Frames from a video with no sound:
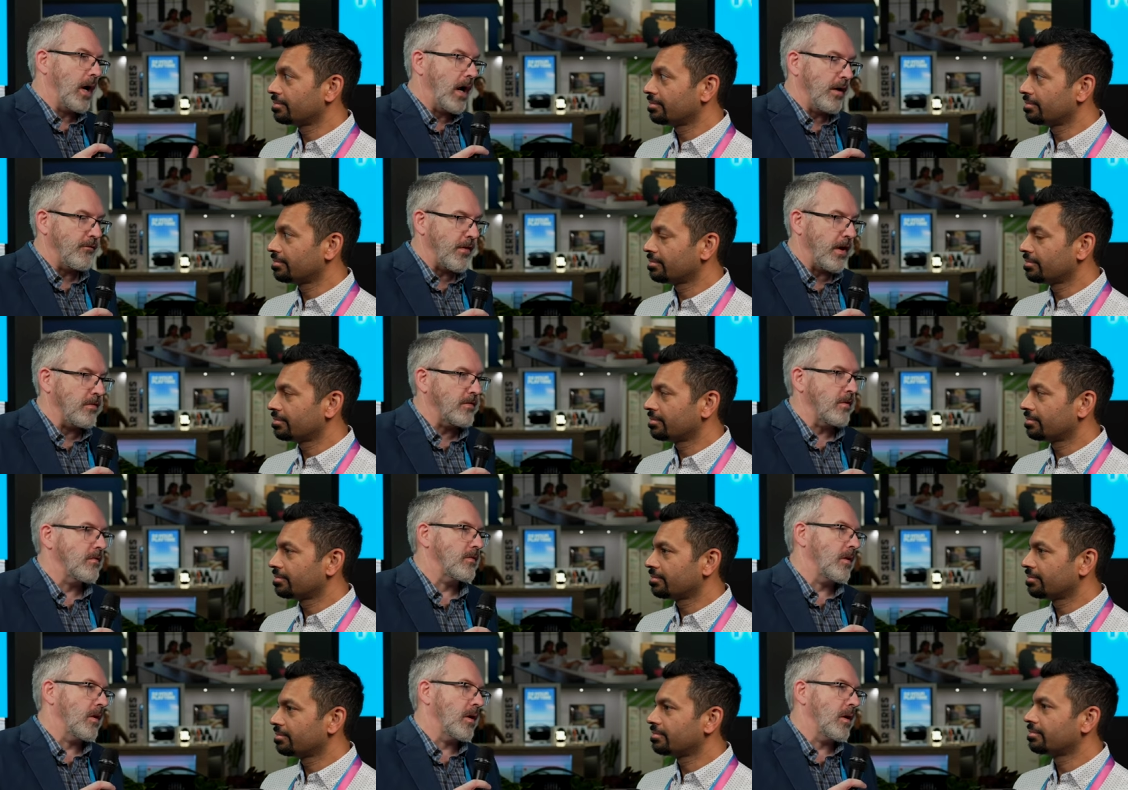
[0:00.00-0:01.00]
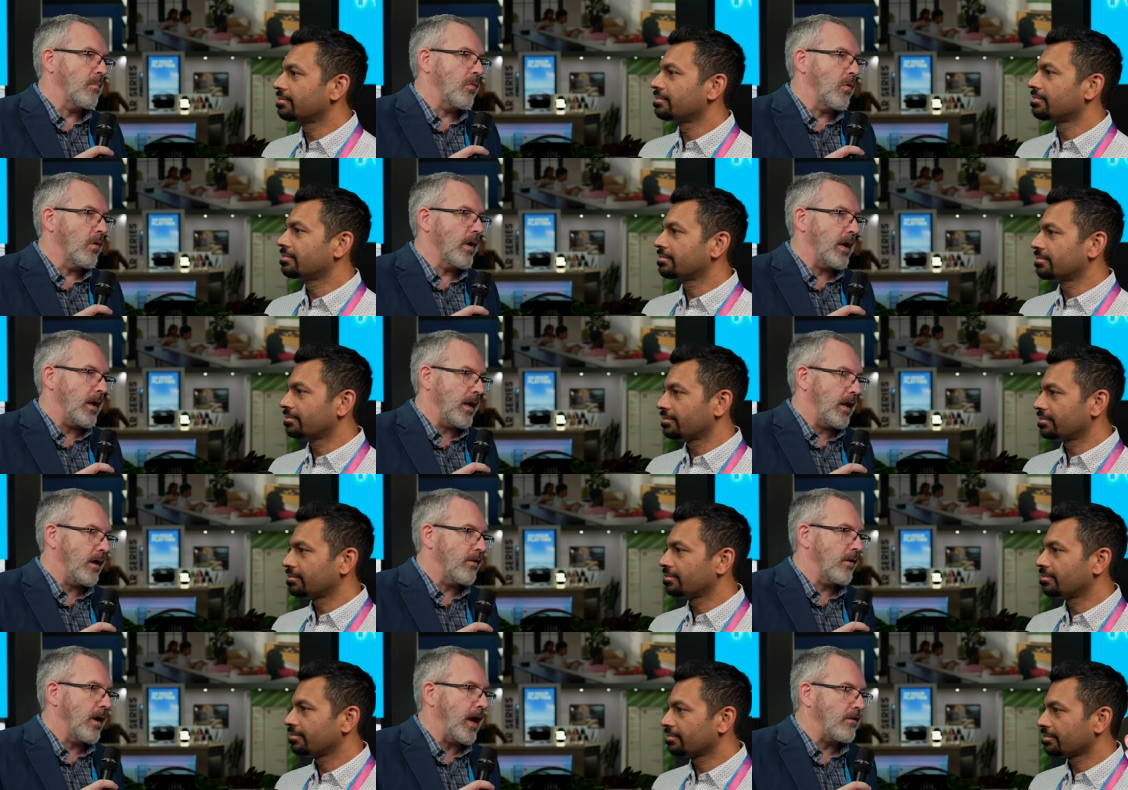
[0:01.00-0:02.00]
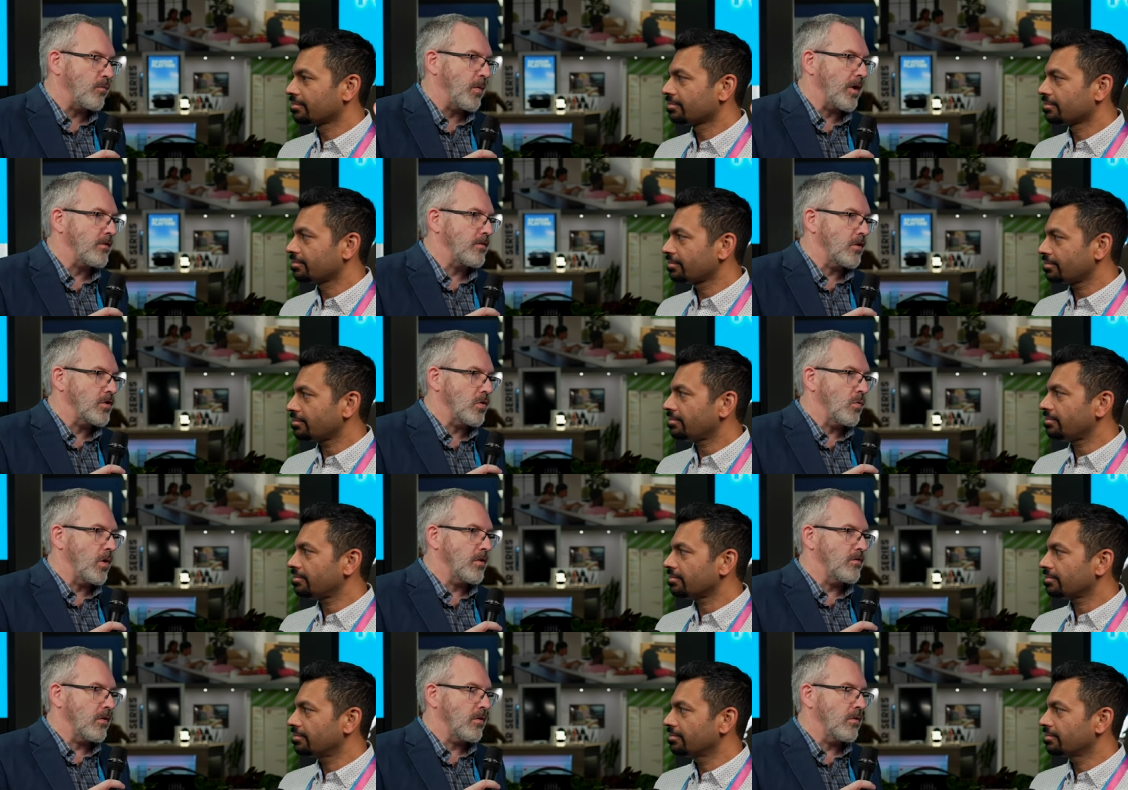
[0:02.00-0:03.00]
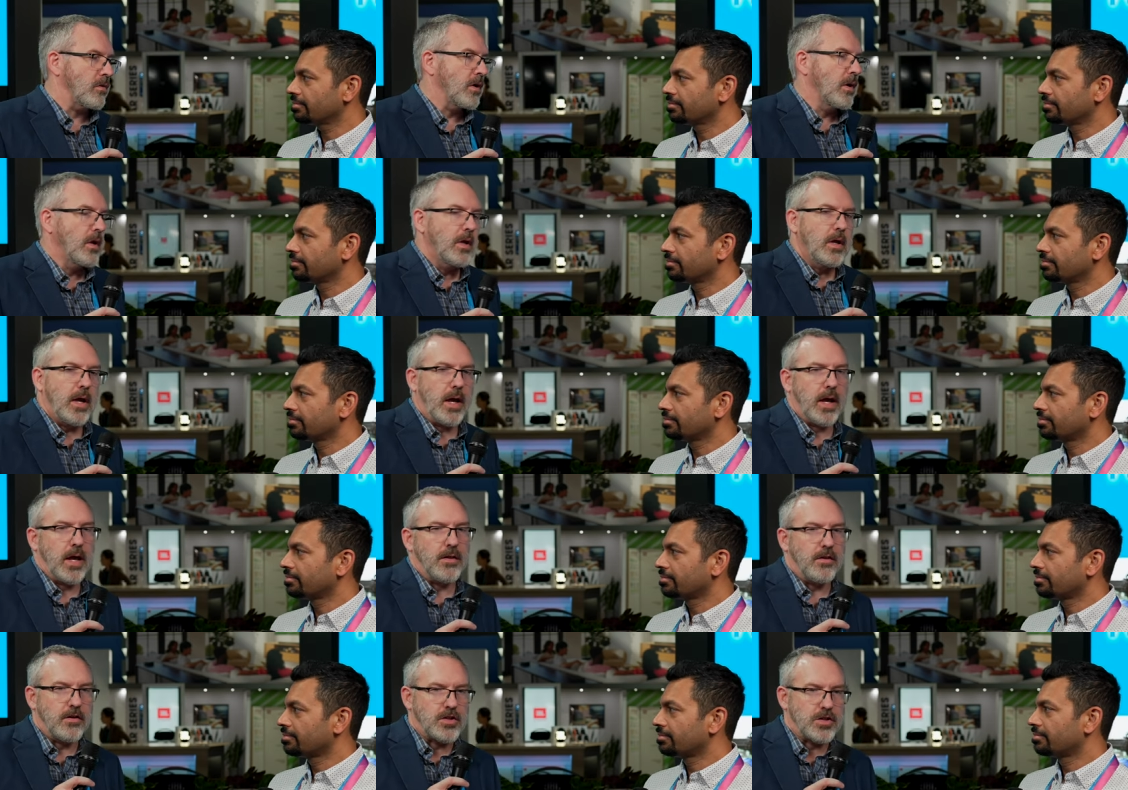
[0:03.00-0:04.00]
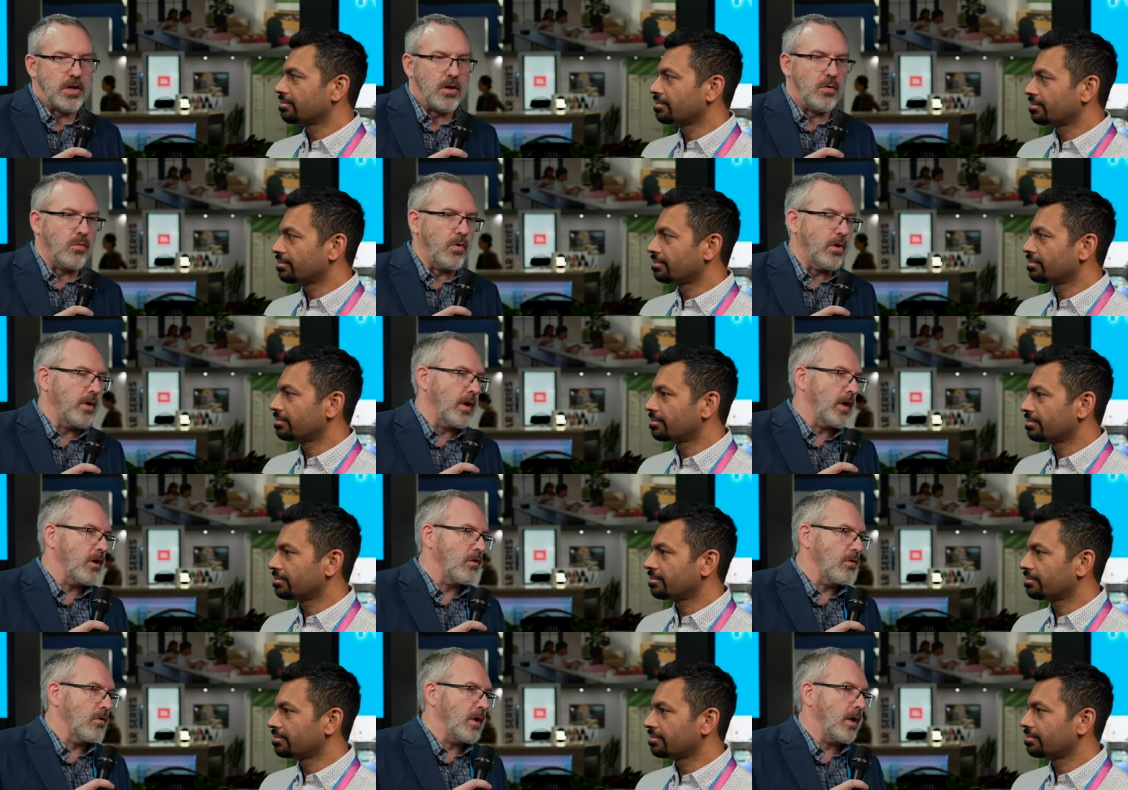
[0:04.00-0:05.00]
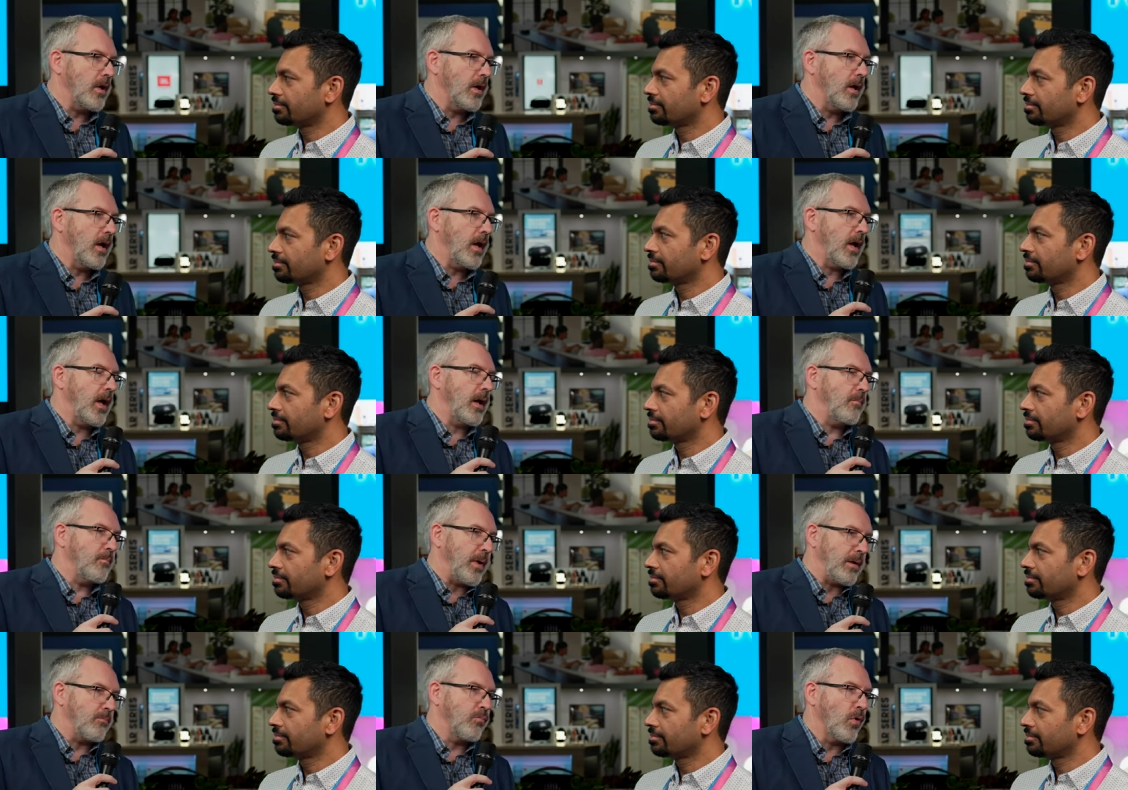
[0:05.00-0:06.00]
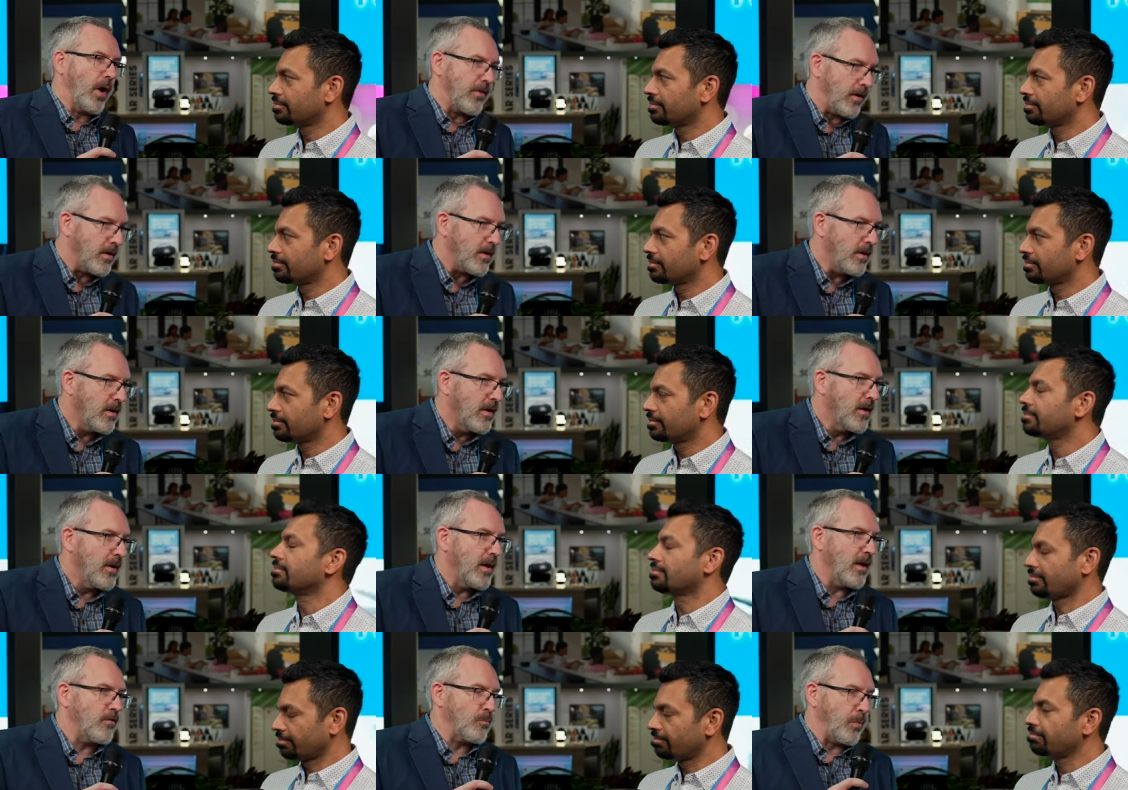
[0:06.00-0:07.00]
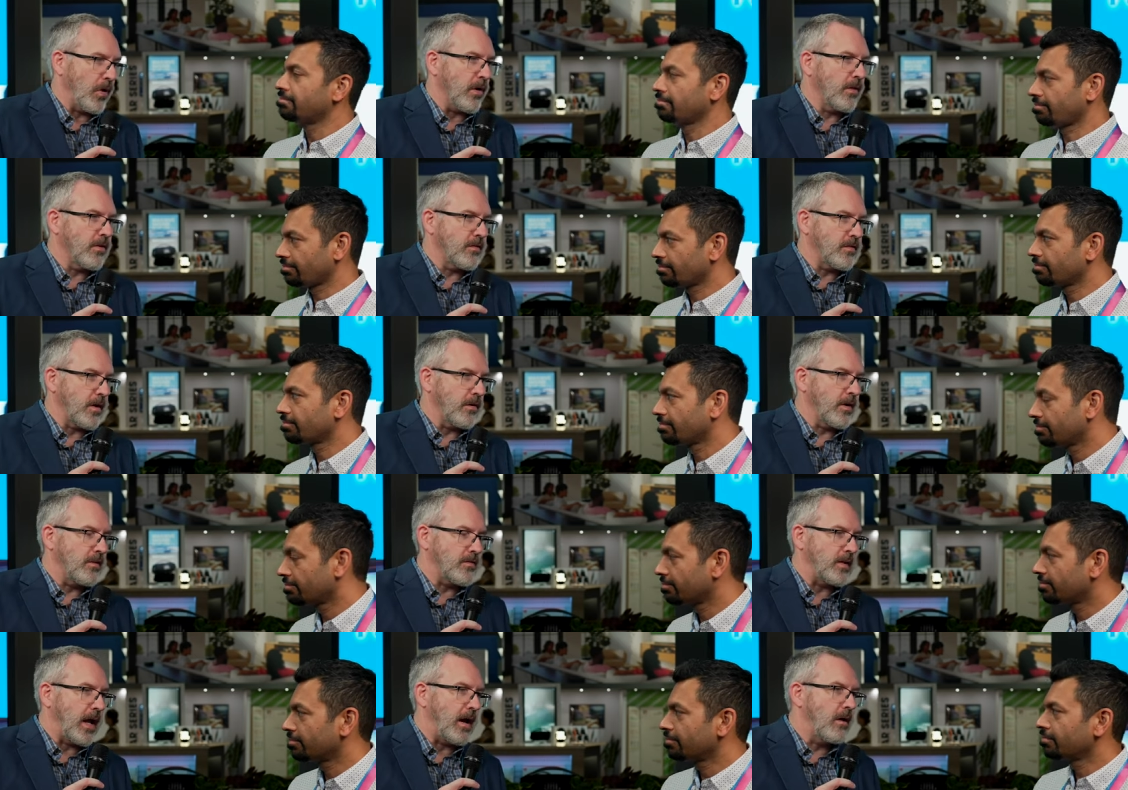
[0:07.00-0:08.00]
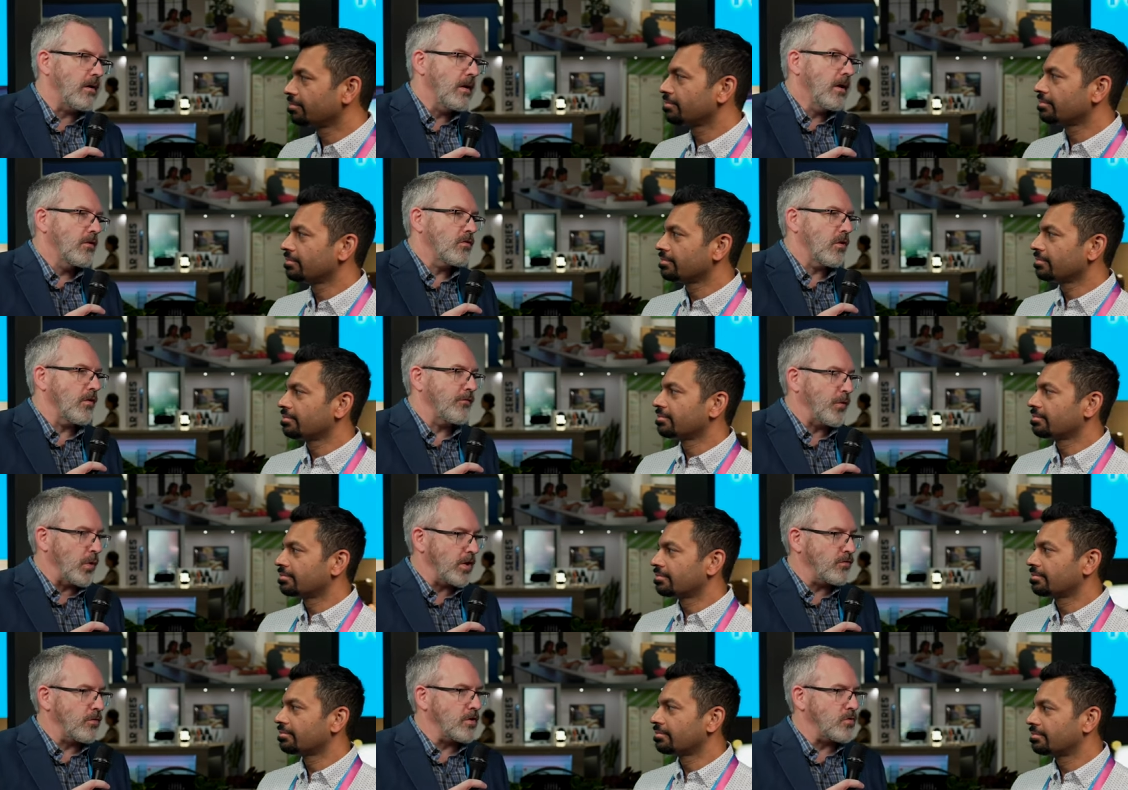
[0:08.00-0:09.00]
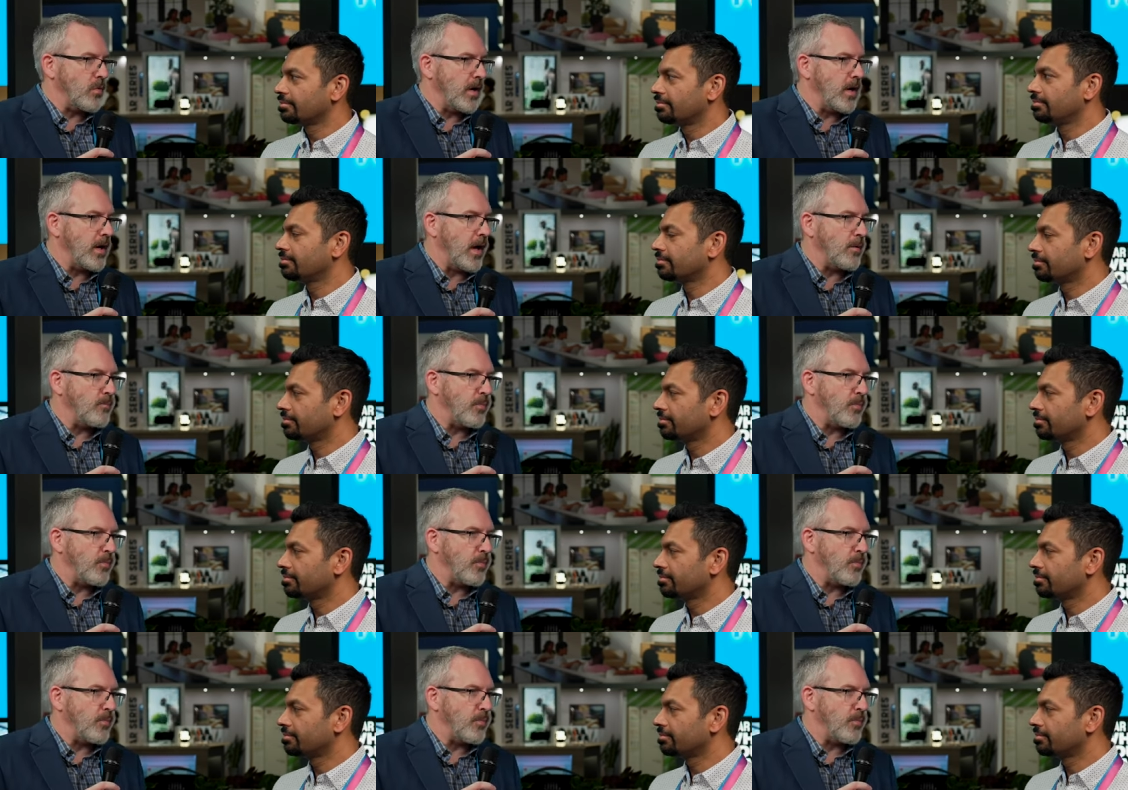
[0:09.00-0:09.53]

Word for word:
Speaker 1: a hi-fi system or any other aspects that you want to. And this year we're including a big brother as part of the series now. So the forty-three twenty-nine